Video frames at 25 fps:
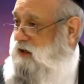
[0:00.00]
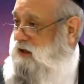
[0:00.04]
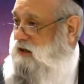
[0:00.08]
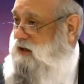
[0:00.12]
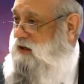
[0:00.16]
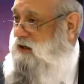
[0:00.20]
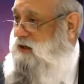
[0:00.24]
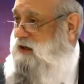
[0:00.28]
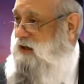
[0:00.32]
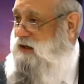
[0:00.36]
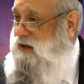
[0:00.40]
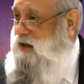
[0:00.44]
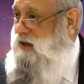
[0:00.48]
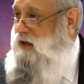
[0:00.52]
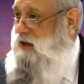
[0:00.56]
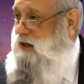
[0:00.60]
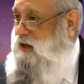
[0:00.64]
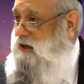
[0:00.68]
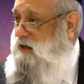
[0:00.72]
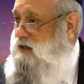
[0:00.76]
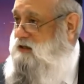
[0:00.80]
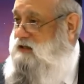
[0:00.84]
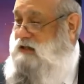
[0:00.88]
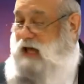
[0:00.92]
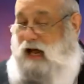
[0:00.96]
And
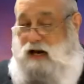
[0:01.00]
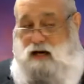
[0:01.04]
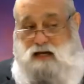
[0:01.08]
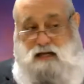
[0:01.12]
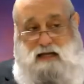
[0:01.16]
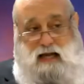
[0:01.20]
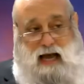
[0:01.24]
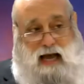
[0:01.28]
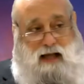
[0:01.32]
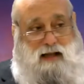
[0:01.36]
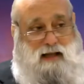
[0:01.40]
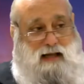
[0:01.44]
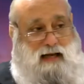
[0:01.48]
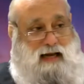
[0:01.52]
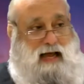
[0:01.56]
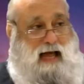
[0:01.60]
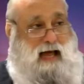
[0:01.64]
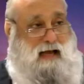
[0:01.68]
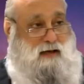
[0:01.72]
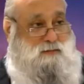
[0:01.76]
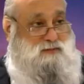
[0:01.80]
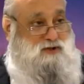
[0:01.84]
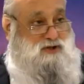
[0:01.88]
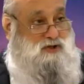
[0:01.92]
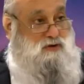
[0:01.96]
he started yelling
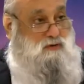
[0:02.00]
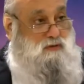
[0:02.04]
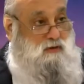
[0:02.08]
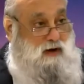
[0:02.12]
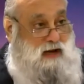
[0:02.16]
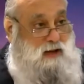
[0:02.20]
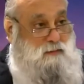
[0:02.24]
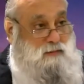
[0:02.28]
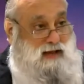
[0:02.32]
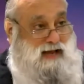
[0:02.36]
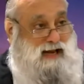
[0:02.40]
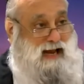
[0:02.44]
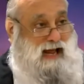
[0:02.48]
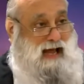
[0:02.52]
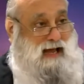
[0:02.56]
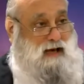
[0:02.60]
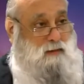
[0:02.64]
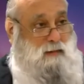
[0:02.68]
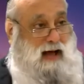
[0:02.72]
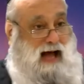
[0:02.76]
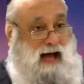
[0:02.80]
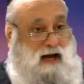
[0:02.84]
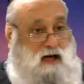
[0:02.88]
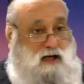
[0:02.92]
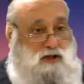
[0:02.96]
at him, screaming at
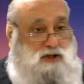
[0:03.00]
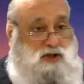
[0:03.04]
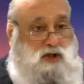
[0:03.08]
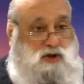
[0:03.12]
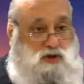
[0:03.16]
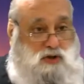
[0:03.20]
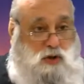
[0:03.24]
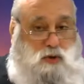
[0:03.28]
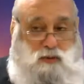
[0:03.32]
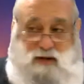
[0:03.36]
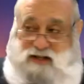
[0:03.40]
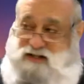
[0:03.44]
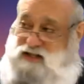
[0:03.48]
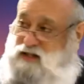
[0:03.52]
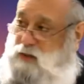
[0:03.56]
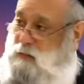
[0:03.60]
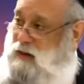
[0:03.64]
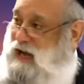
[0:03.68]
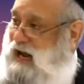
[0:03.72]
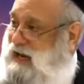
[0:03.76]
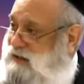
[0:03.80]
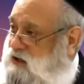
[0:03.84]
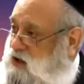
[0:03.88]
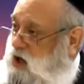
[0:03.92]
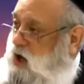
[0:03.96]
him, how could you do this to
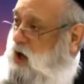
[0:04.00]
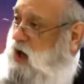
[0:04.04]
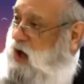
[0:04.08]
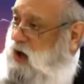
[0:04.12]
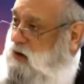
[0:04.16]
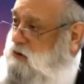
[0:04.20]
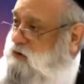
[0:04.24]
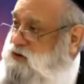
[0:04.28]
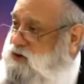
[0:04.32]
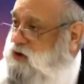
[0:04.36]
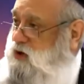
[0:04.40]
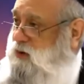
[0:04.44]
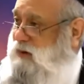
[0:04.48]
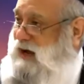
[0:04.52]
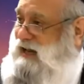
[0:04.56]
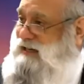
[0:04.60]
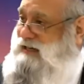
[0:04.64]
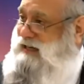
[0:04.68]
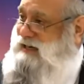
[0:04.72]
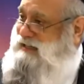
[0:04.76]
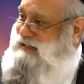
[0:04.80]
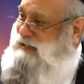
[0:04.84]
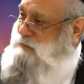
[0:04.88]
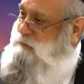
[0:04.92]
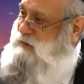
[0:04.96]
me? I told you I
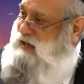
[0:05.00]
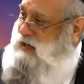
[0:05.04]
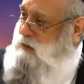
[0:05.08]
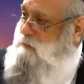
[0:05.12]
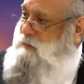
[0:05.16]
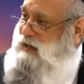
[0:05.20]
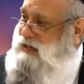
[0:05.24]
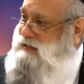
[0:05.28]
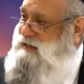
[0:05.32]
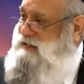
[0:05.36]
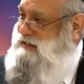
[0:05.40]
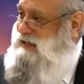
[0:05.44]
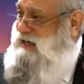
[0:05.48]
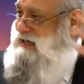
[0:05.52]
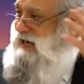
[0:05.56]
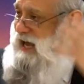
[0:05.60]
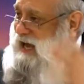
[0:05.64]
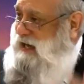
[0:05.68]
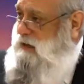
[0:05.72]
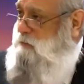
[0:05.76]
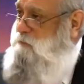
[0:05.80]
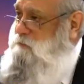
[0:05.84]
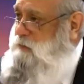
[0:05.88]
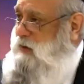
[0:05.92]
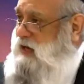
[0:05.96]
needed to be in Minsk and
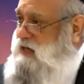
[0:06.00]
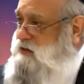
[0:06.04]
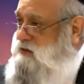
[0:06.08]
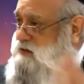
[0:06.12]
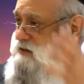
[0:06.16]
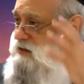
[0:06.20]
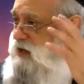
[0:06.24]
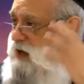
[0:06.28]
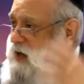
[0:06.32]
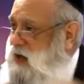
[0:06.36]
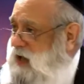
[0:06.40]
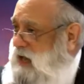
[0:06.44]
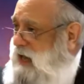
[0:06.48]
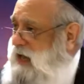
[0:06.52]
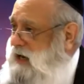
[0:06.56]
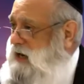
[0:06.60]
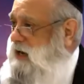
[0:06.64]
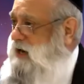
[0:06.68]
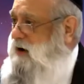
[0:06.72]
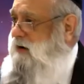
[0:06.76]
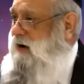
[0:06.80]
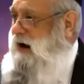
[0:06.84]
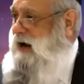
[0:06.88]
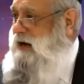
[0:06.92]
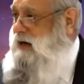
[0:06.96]
not in Pinsk. And
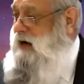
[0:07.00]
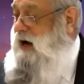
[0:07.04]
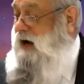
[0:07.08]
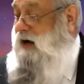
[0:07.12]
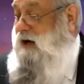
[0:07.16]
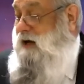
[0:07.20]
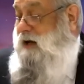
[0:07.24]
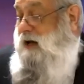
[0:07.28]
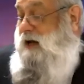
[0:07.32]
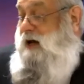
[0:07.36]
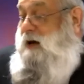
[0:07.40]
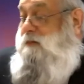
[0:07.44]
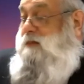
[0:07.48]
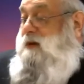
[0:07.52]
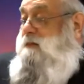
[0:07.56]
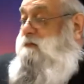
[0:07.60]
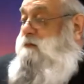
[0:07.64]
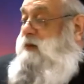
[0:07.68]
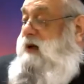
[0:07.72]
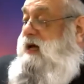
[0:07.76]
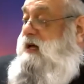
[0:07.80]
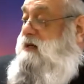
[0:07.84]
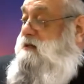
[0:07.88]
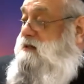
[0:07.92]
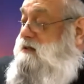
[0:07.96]
here I am in
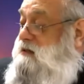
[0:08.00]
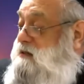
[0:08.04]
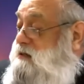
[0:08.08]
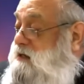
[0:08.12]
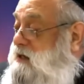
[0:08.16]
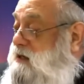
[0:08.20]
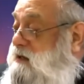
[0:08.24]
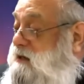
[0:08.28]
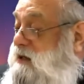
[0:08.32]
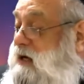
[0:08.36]
Pinsk.